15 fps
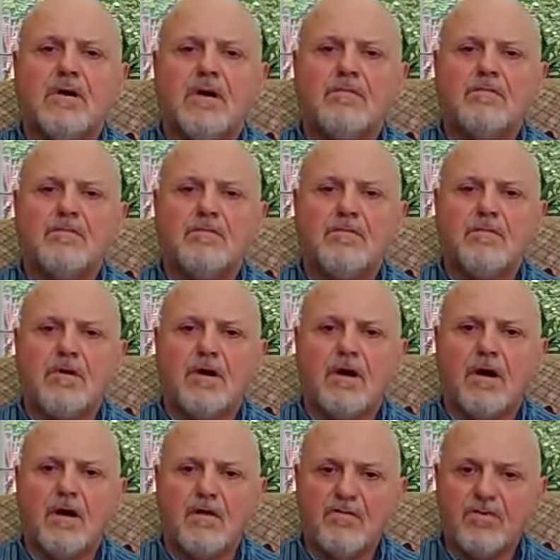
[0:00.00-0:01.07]
I'm
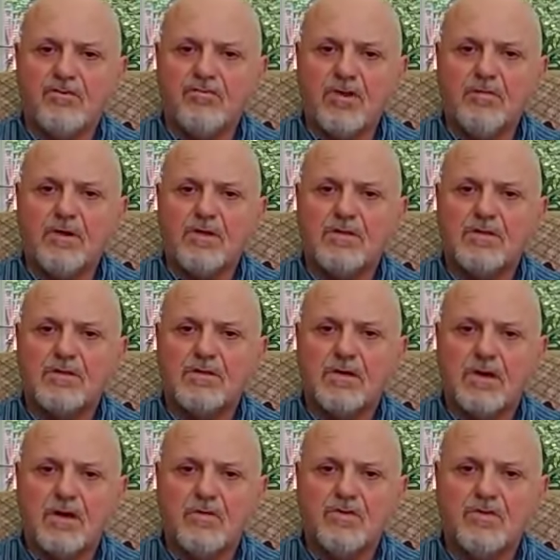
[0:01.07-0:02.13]
over three months
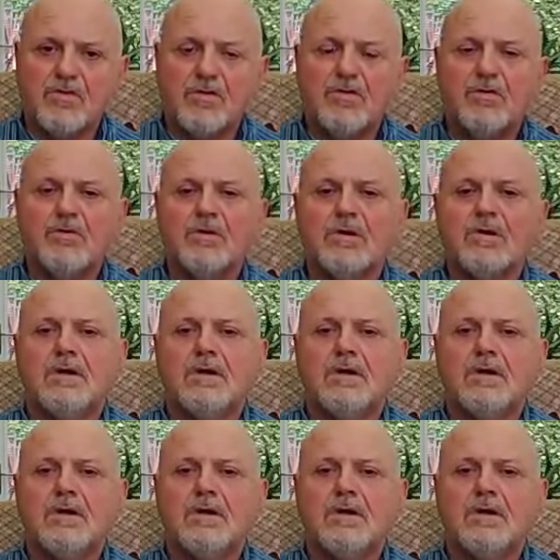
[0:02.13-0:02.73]
overdue.